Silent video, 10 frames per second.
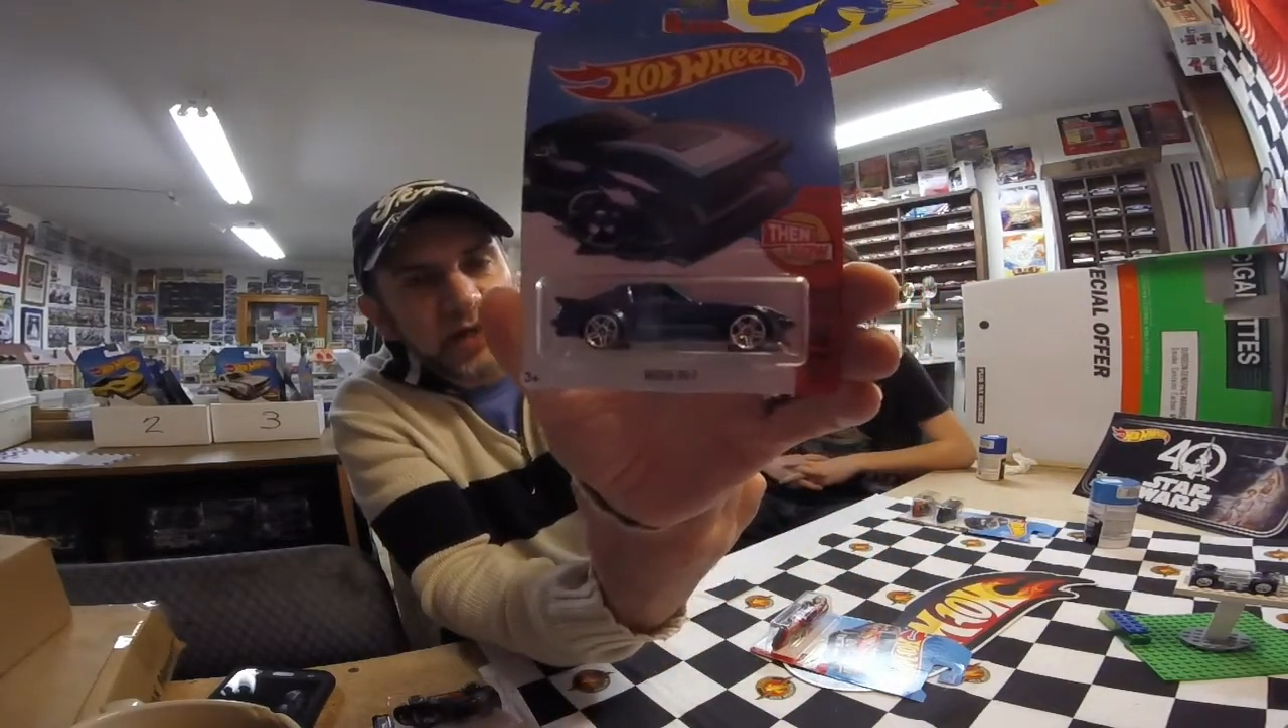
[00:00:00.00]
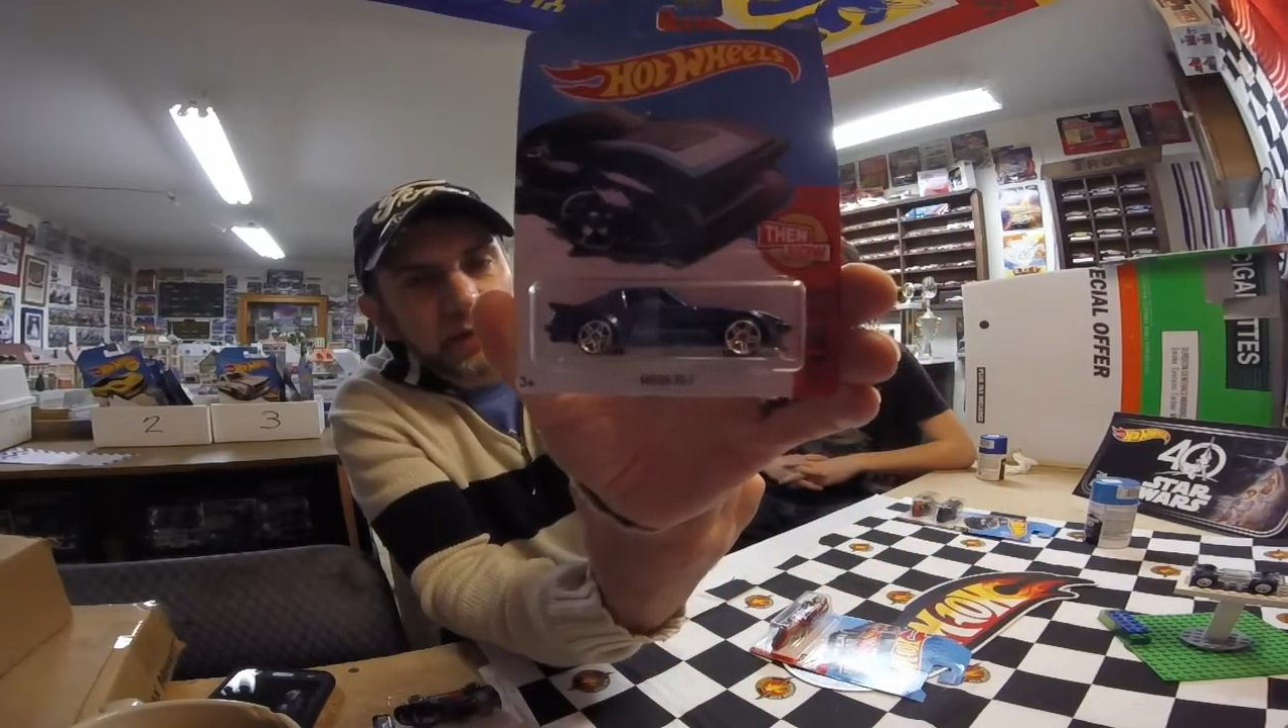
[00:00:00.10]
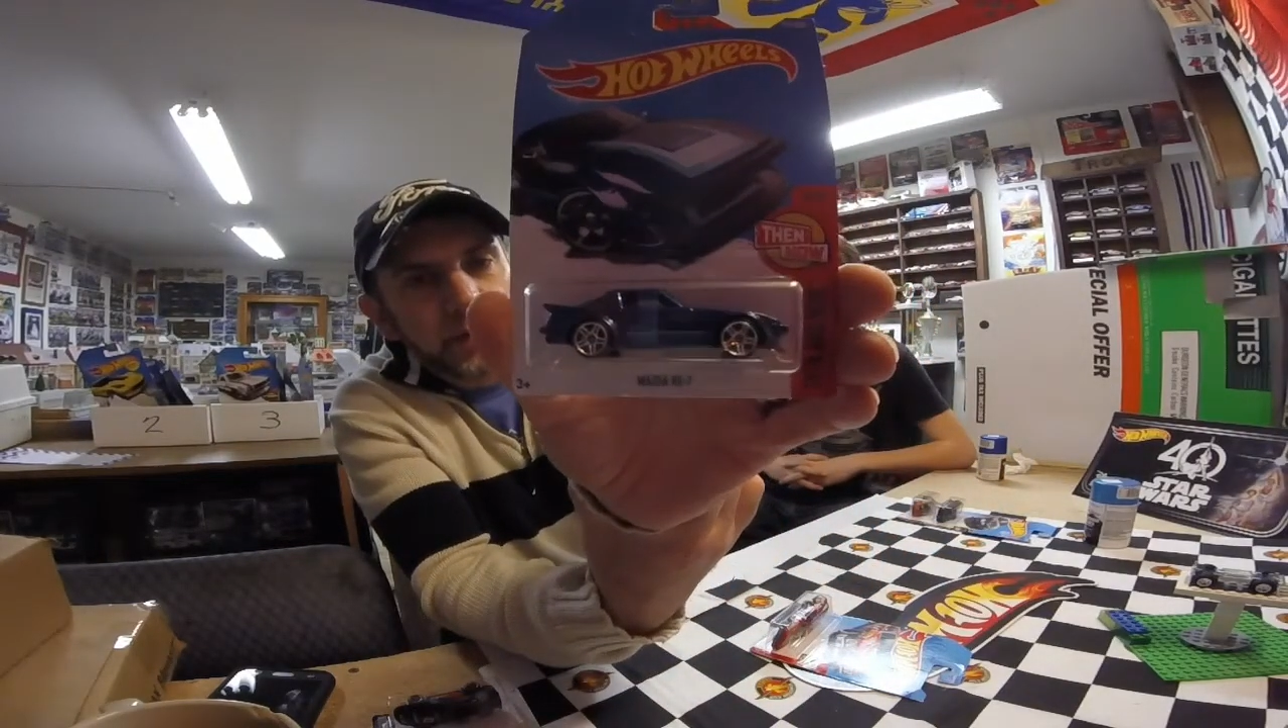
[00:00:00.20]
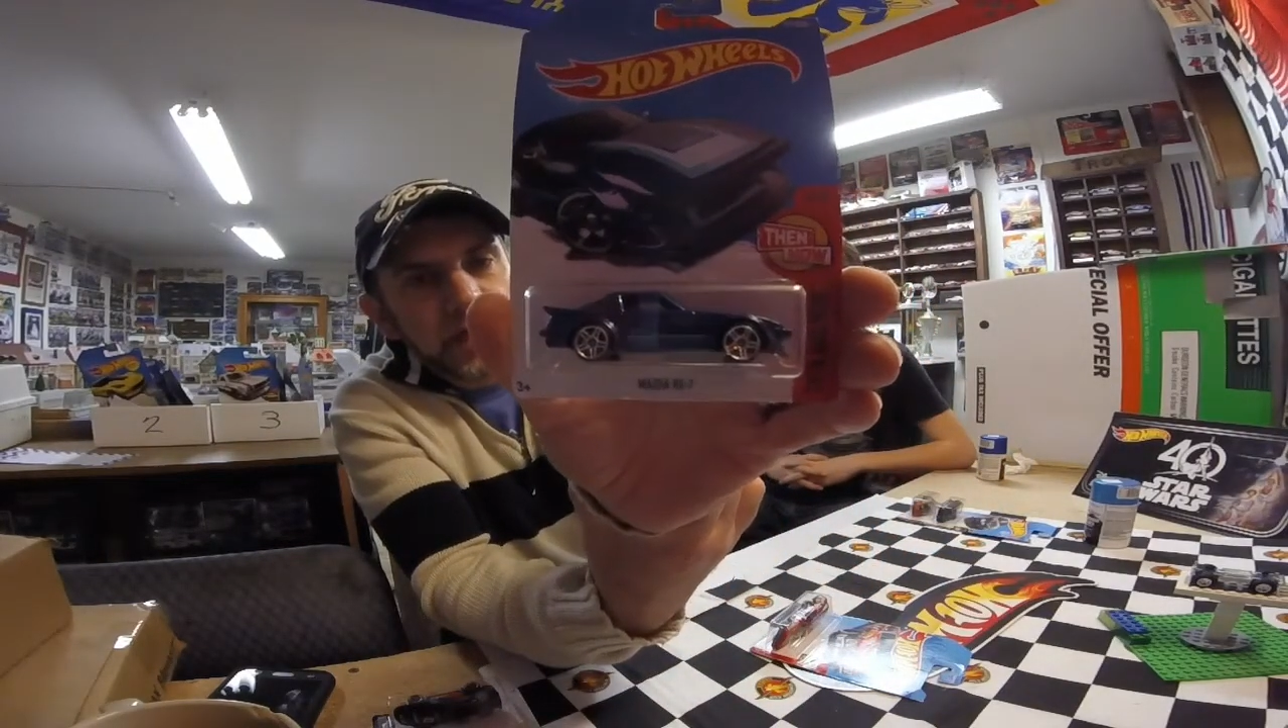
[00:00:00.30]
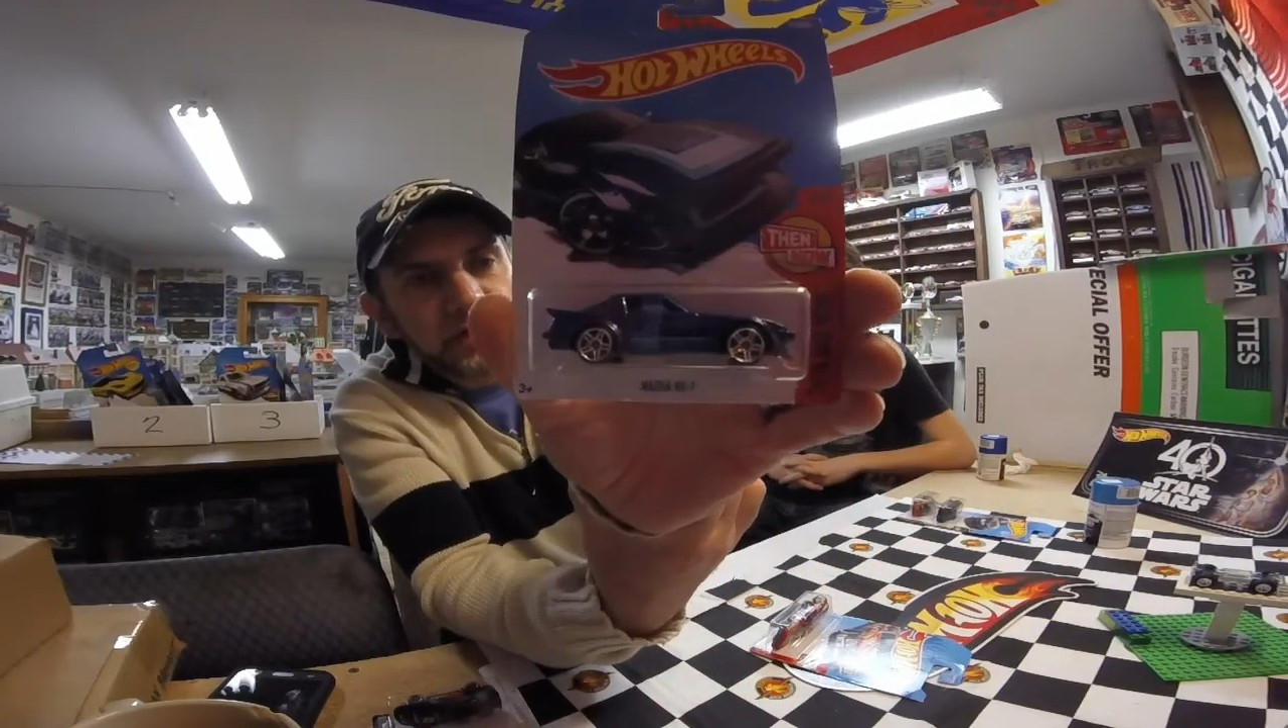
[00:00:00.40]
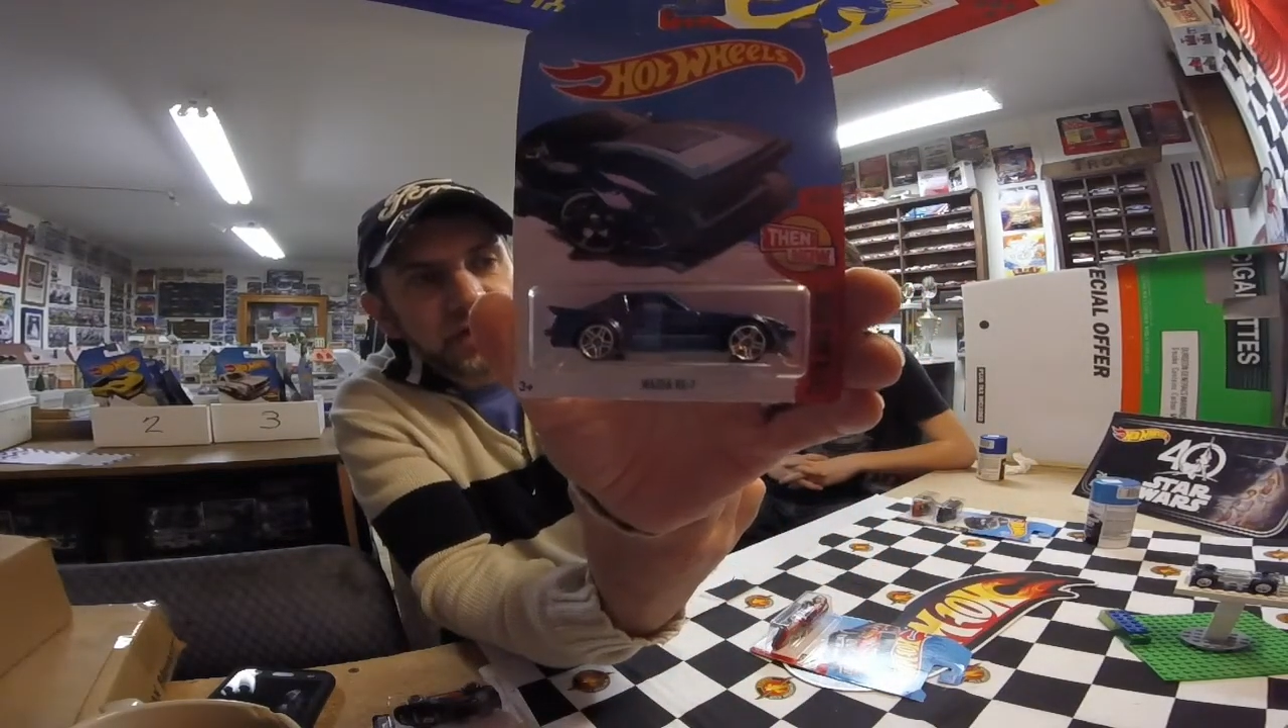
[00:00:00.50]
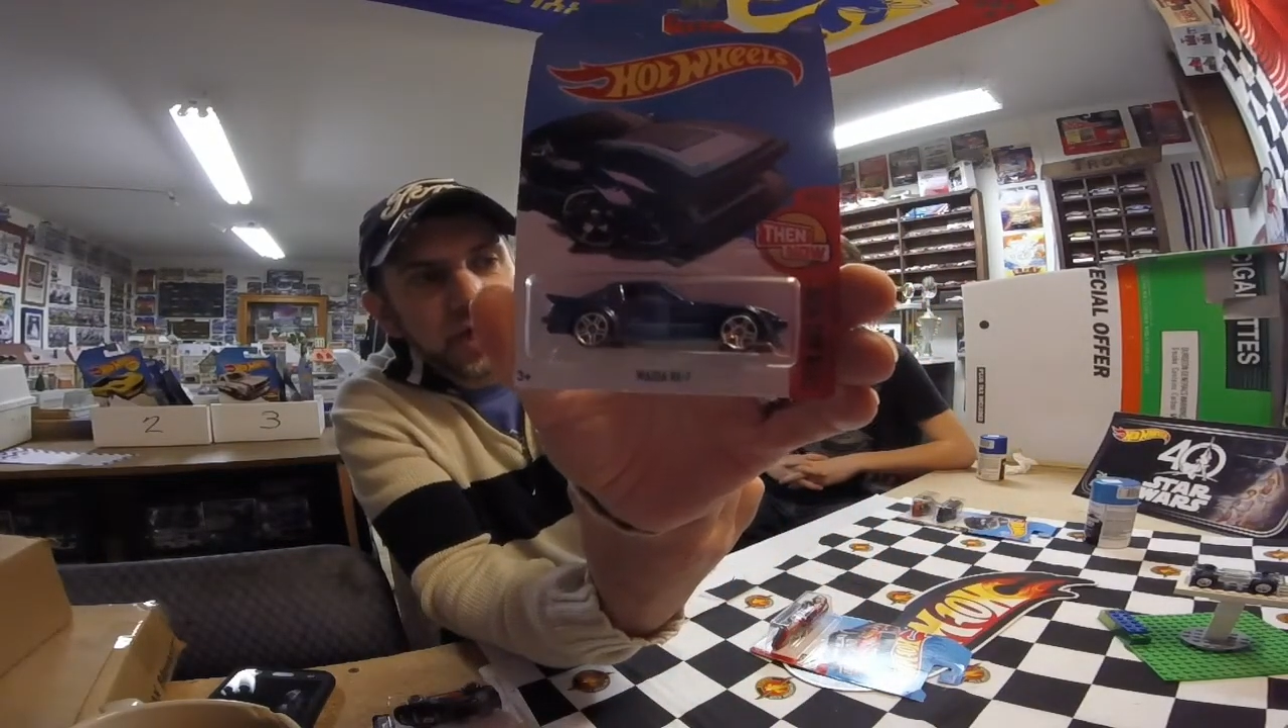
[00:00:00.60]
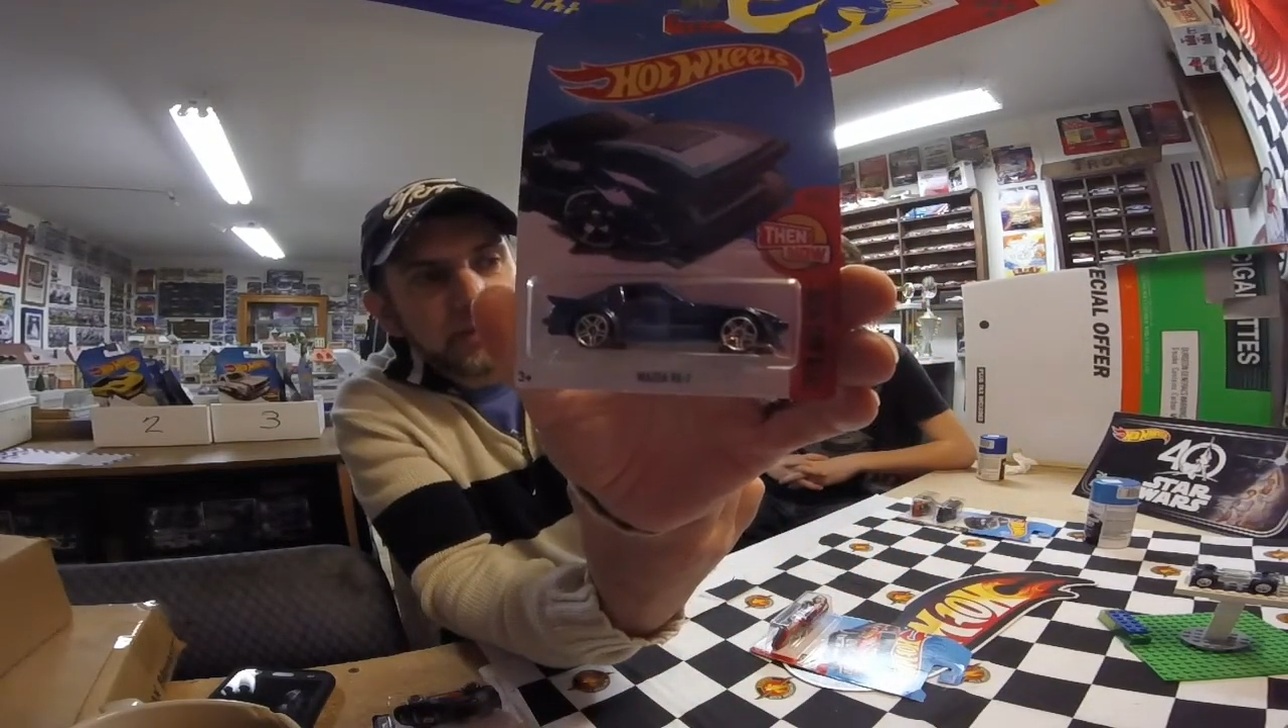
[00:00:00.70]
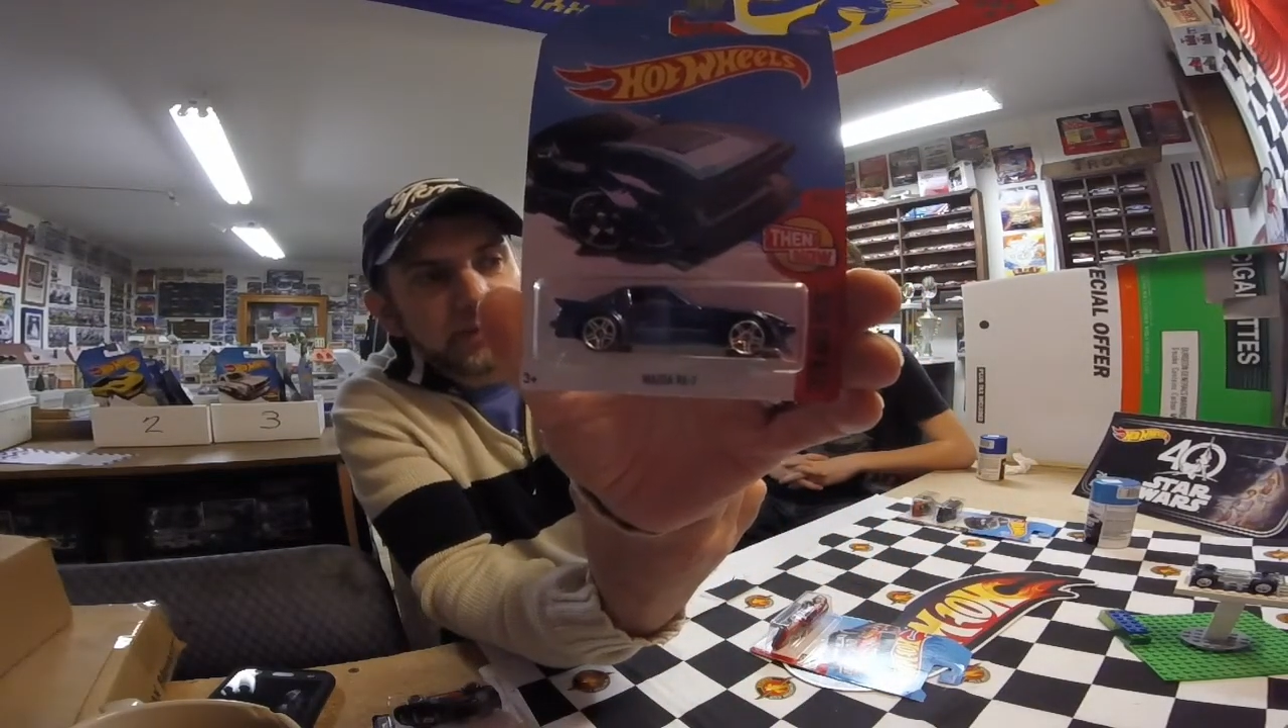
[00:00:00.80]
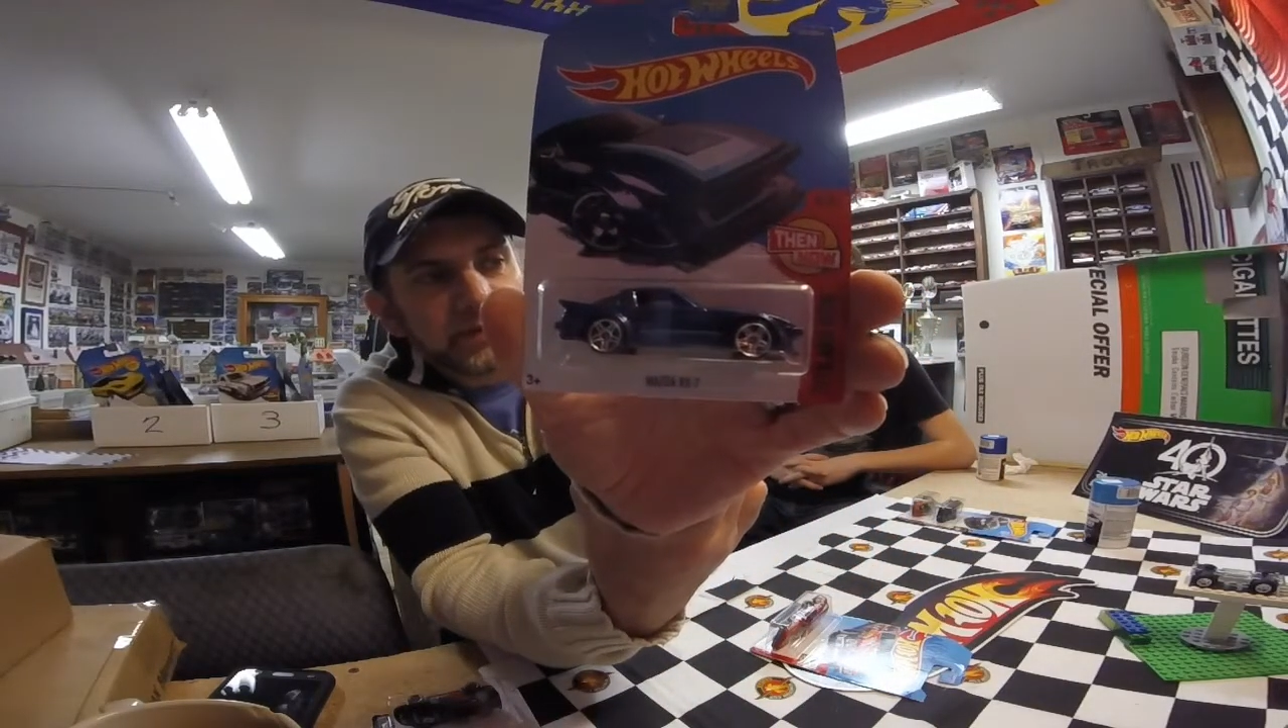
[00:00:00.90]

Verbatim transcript: in great shape.